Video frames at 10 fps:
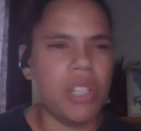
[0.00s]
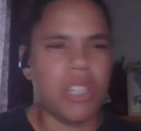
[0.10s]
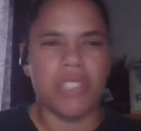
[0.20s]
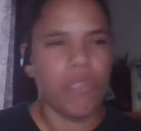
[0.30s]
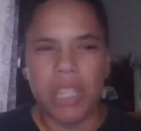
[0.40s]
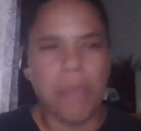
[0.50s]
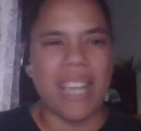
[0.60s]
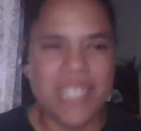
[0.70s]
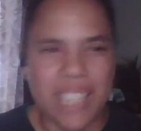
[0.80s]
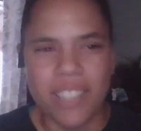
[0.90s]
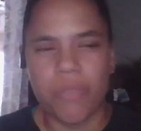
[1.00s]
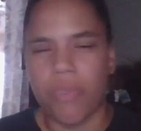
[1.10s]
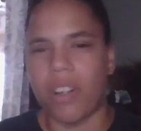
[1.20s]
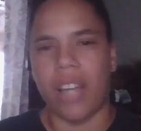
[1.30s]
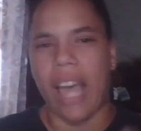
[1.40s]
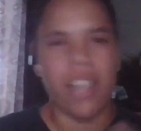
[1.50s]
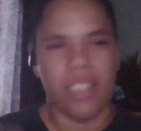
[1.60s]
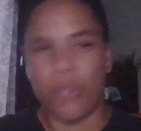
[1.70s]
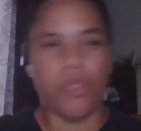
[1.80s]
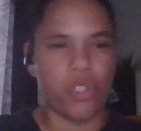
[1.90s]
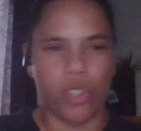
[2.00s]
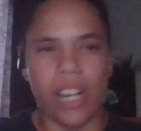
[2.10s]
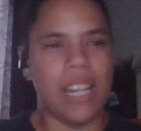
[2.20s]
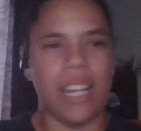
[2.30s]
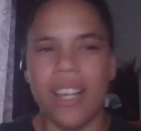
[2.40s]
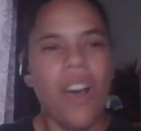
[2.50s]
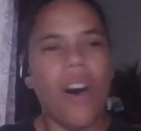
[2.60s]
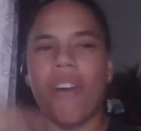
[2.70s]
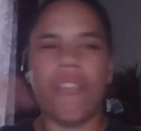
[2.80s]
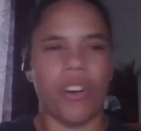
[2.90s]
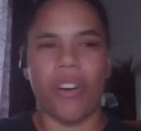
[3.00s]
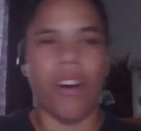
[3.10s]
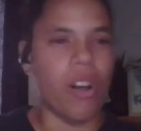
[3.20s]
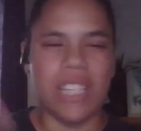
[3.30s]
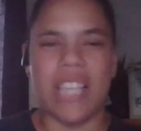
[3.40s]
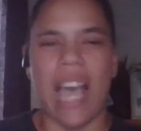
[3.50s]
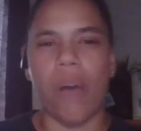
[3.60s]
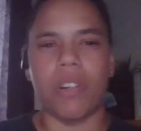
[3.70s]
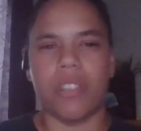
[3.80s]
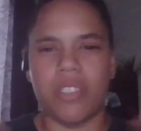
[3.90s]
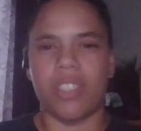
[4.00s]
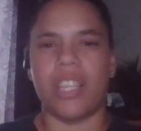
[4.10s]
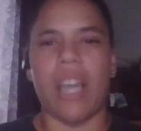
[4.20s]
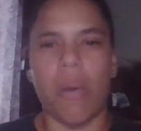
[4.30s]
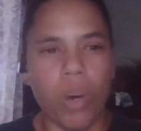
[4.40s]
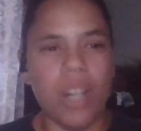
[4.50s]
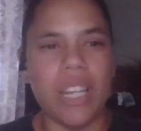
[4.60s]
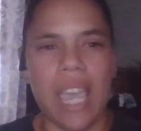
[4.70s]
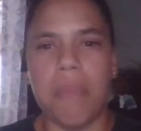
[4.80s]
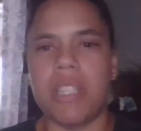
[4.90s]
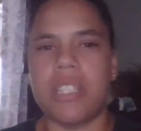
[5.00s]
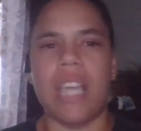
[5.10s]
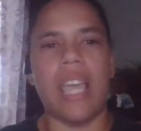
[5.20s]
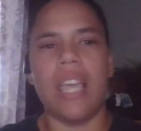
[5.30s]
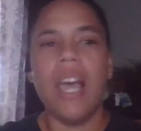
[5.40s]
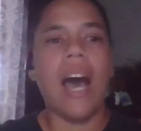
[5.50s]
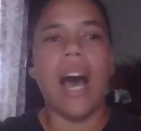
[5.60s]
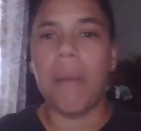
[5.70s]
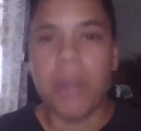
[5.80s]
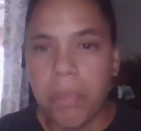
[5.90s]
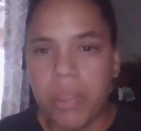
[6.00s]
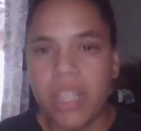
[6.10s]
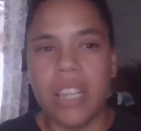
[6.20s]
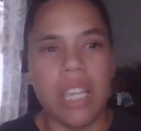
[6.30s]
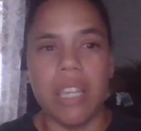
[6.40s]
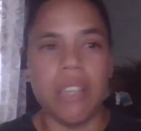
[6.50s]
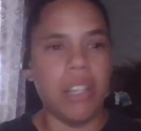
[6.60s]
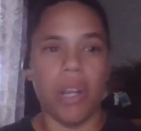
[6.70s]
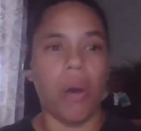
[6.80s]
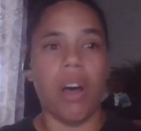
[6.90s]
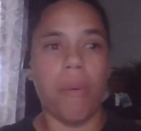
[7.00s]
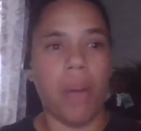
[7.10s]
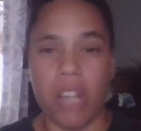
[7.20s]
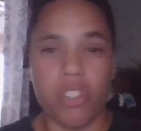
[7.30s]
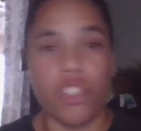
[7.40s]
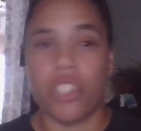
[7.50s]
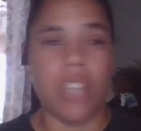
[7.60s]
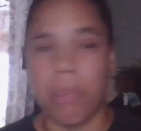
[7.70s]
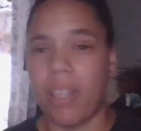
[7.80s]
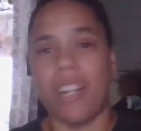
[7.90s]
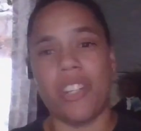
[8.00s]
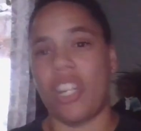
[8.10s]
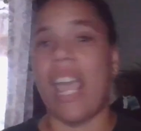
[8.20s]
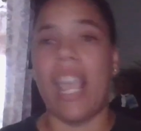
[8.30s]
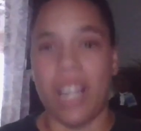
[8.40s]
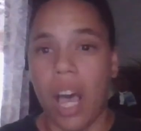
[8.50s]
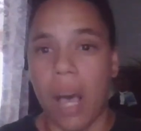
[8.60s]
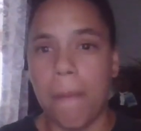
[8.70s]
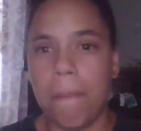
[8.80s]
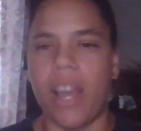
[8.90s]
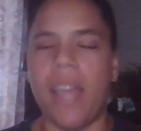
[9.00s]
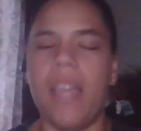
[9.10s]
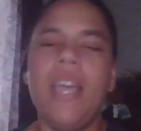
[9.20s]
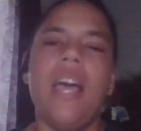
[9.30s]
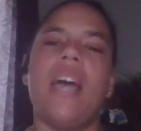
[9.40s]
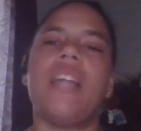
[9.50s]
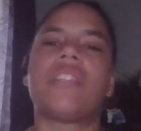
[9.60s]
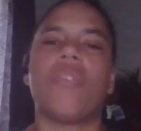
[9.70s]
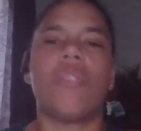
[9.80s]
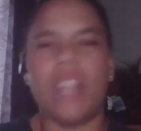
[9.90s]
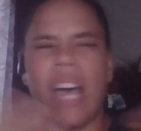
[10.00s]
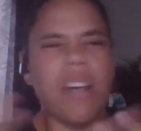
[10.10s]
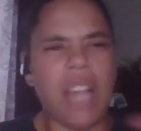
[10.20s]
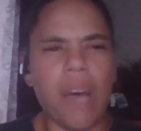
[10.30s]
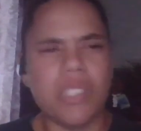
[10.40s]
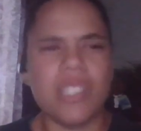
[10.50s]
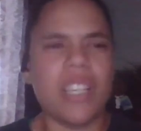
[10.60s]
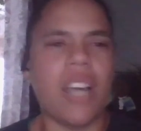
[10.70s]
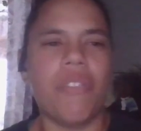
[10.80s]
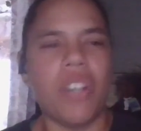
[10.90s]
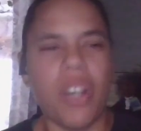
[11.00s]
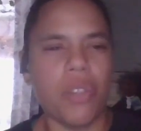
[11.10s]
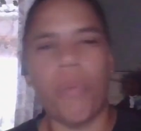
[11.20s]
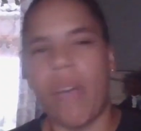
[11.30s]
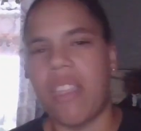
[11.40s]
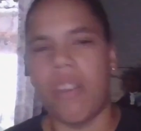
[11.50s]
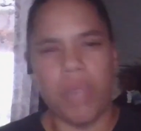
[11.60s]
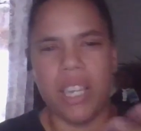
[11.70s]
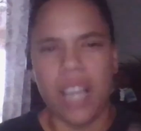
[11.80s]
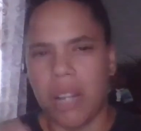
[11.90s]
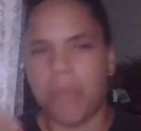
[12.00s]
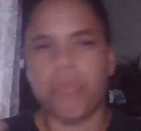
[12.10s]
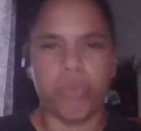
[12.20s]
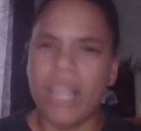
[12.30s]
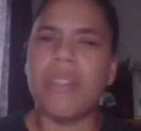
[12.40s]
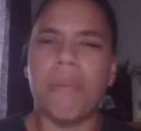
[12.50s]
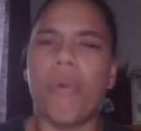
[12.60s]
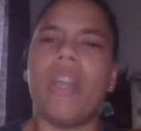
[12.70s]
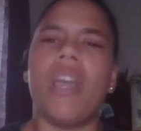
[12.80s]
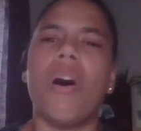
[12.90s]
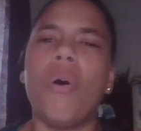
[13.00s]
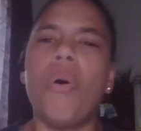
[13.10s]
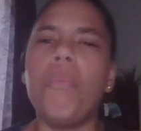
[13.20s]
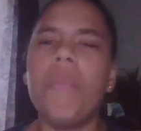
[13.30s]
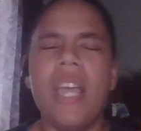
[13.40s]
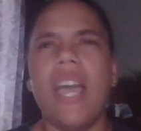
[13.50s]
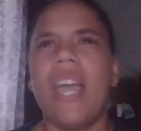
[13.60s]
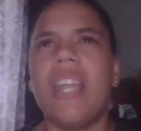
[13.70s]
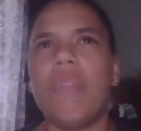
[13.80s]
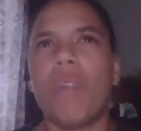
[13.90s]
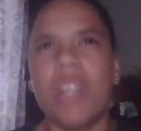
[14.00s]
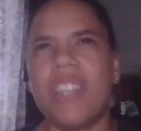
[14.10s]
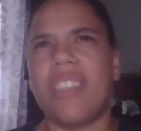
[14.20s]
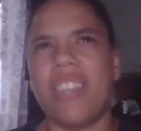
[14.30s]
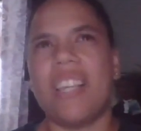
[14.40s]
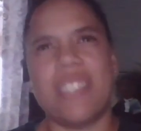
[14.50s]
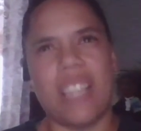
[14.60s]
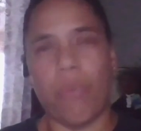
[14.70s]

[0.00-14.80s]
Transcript: doesn't really make sense for an athlete who's training for all these hours to look at one game and say, I'm completely, I should just stop playing. I should hang it up. Right. And so that was kind of another way that we can kind of bring the point home. And one of the things that